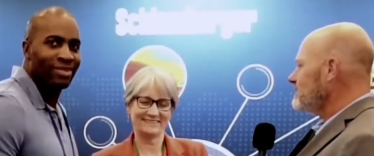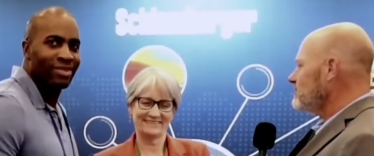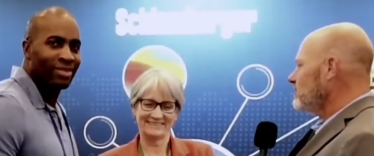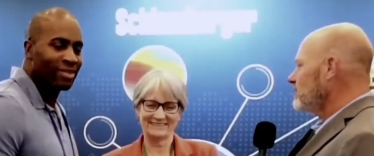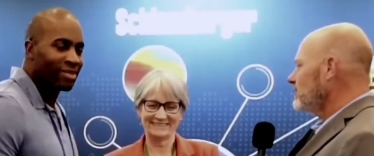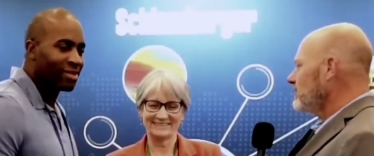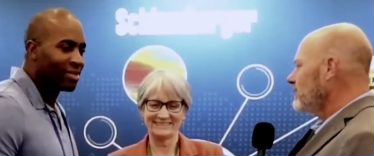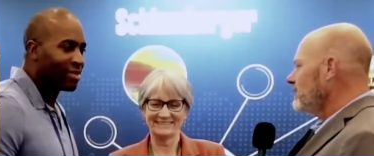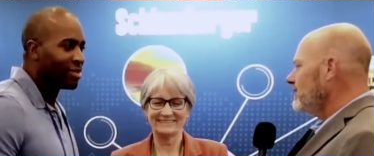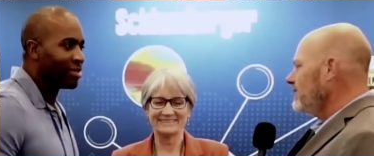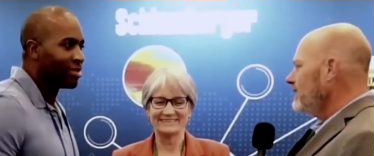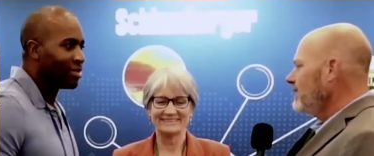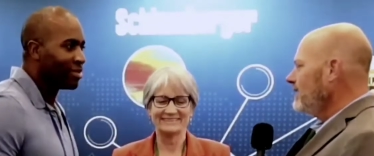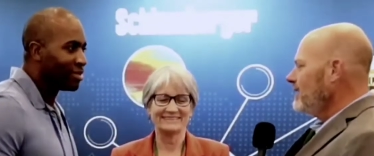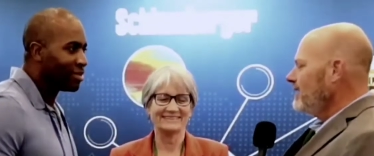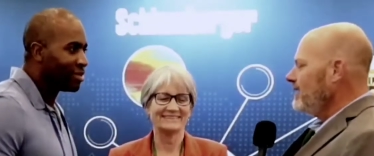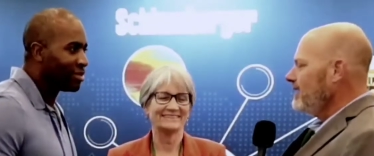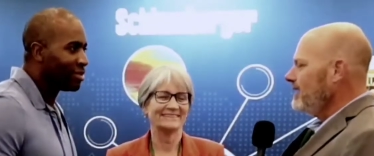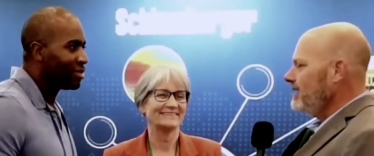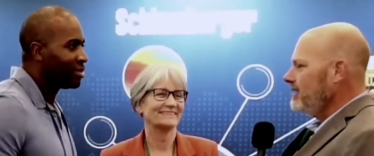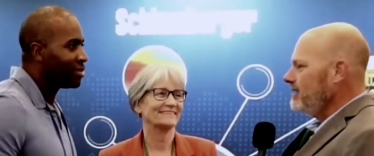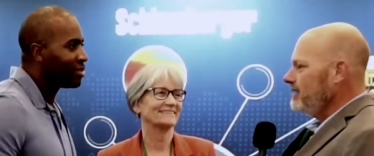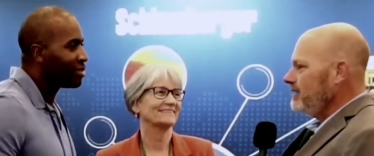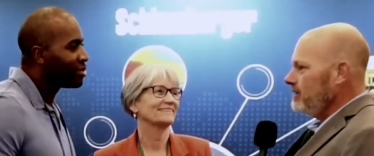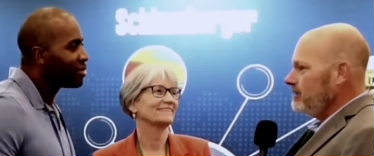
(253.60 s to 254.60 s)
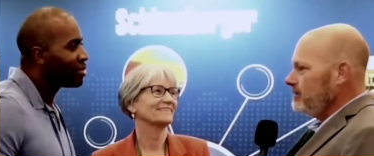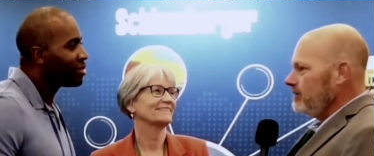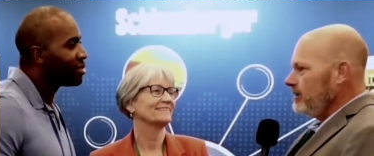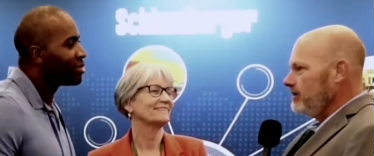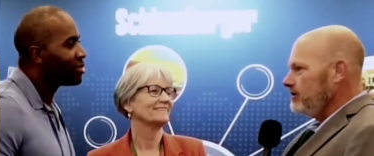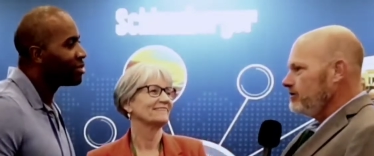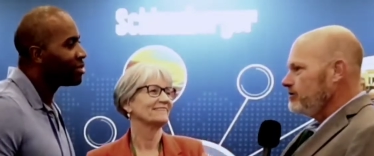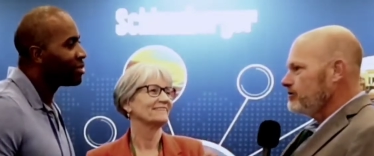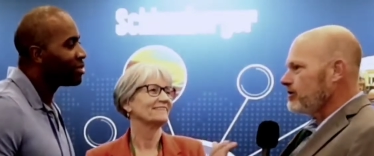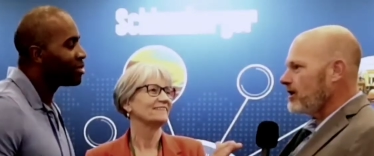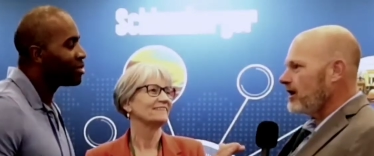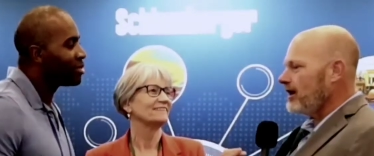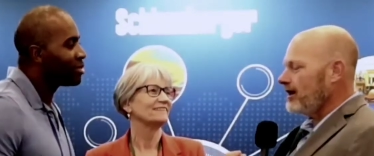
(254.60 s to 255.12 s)
Speaker 1: that's what it,
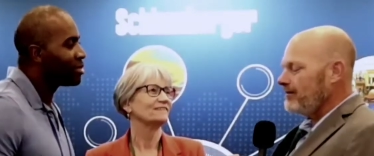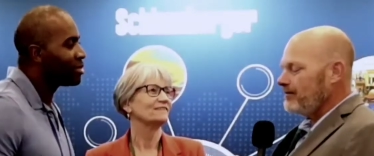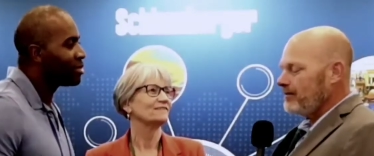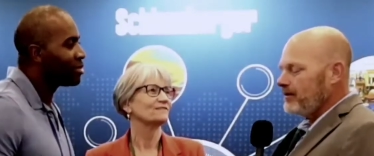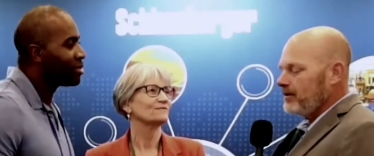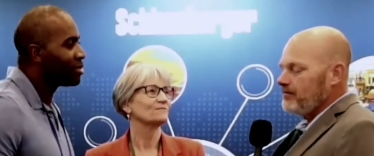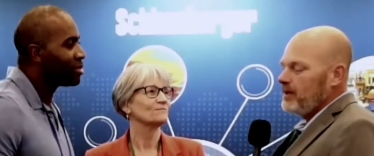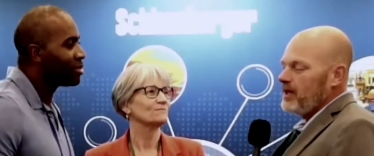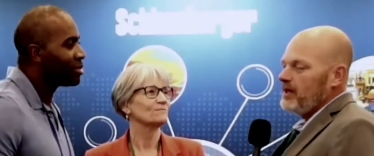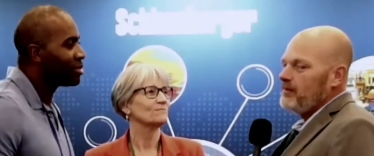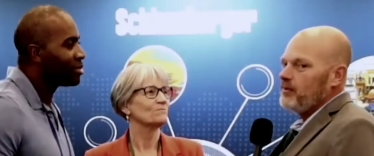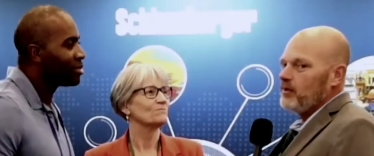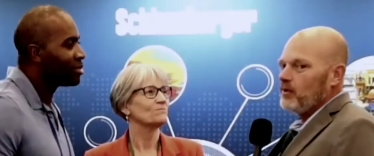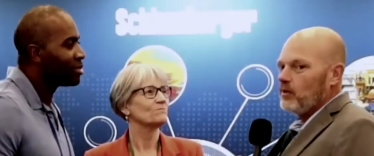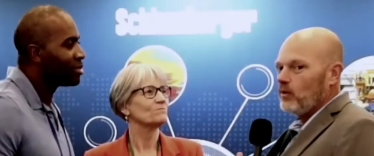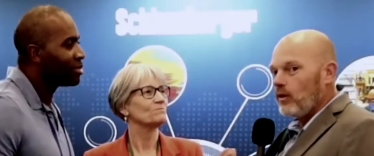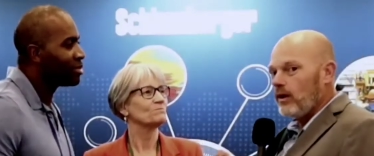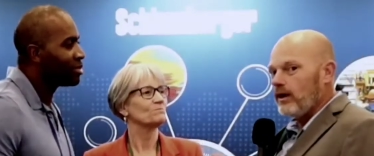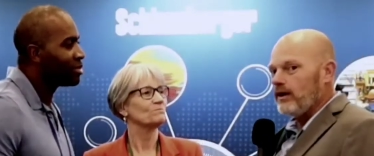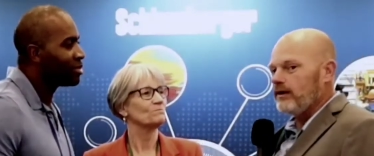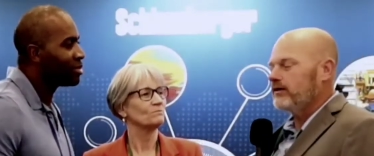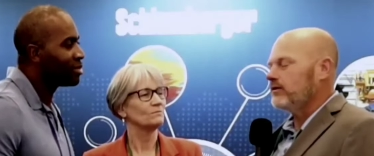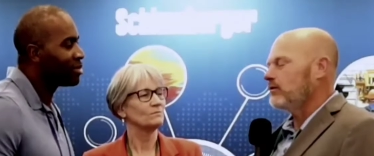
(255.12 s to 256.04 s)
you, you drive. People